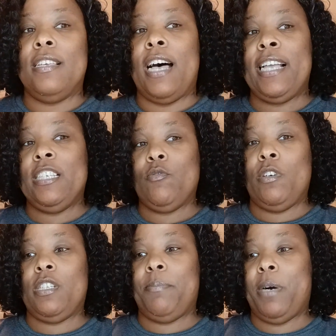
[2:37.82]
I just
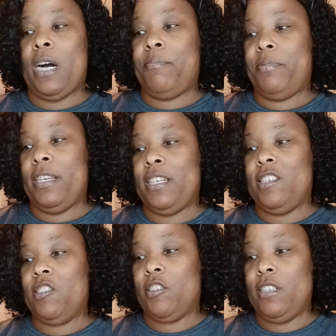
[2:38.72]
want to pop in and
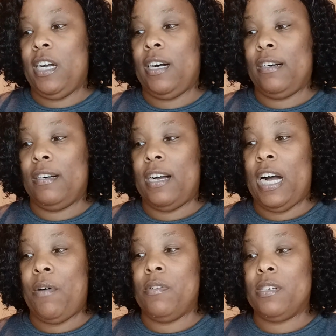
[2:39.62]
show y'all
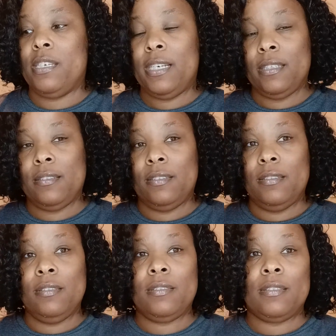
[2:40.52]
our
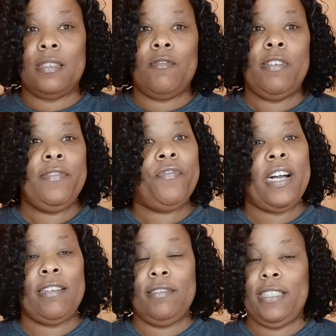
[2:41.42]
candles. We
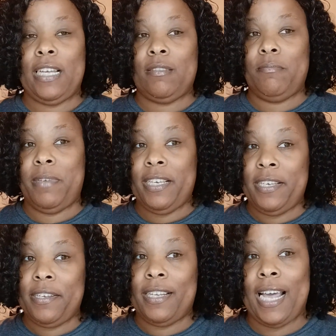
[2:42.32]
finally got them
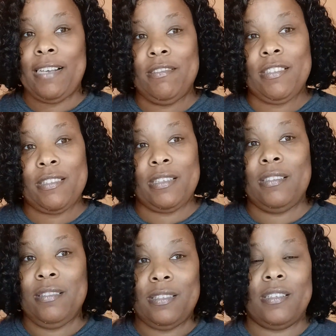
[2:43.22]
made and I am
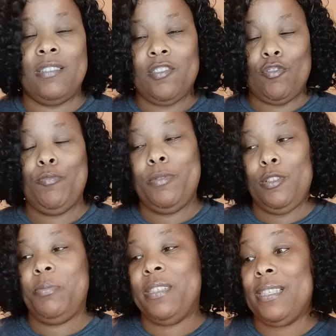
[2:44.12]
so, so super
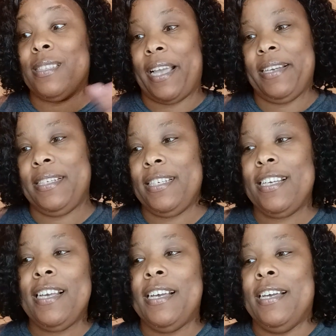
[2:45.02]
duper excited
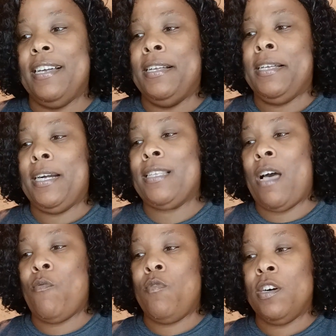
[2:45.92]
because
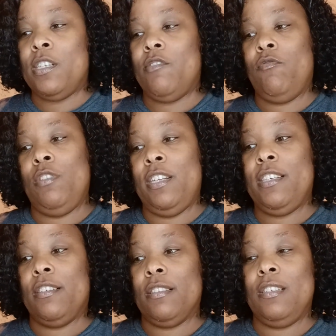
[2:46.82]
I want to really
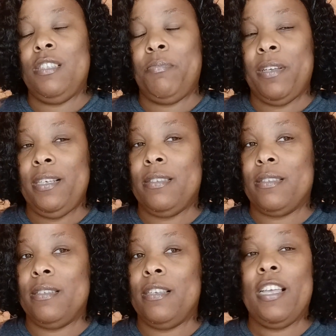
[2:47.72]
go to this
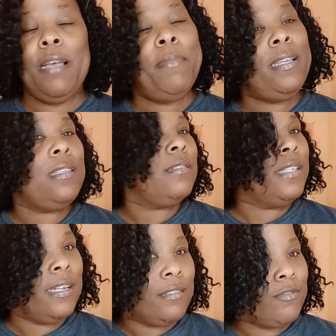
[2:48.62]
place and make some
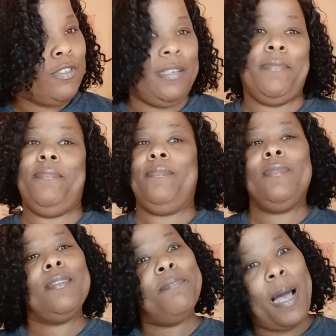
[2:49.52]
candles with
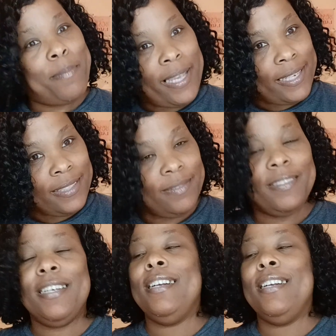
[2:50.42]
my man.